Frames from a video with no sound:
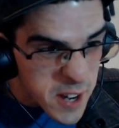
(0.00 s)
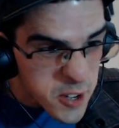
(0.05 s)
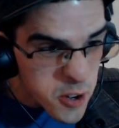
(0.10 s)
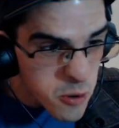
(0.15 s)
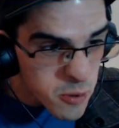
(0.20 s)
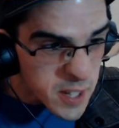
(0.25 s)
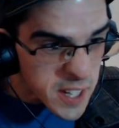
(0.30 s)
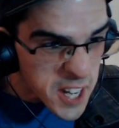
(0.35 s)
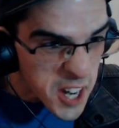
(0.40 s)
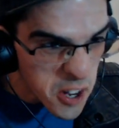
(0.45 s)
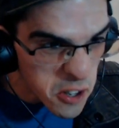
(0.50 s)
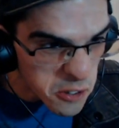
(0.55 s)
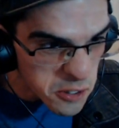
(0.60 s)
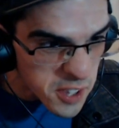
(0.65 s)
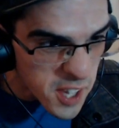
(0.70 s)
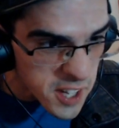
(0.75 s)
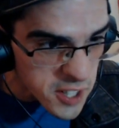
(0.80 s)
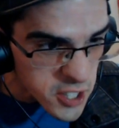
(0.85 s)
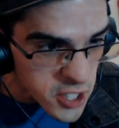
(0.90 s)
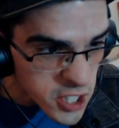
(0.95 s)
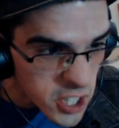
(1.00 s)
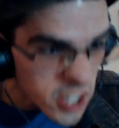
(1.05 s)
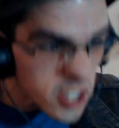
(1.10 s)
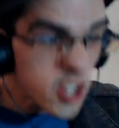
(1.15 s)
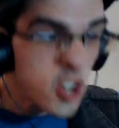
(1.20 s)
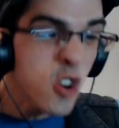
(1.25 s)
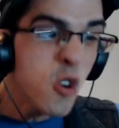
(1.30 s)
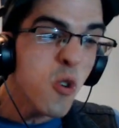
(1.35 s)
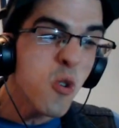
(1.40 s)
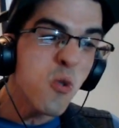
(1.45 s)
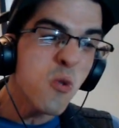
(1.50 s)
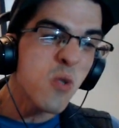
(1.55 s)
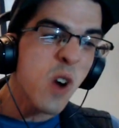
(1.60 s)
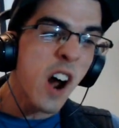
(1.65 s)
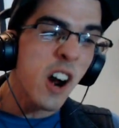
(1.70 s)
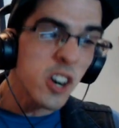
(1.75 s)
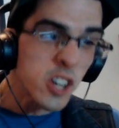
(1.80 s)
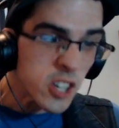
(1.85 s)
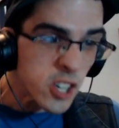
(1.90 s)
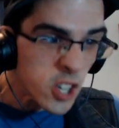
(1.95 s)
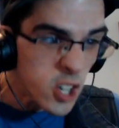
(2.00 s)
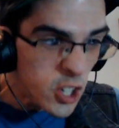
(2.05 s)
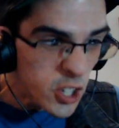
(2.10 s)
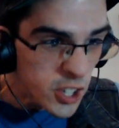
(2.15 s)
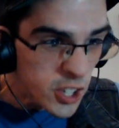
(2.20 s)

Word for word: You killed that shit. You are good.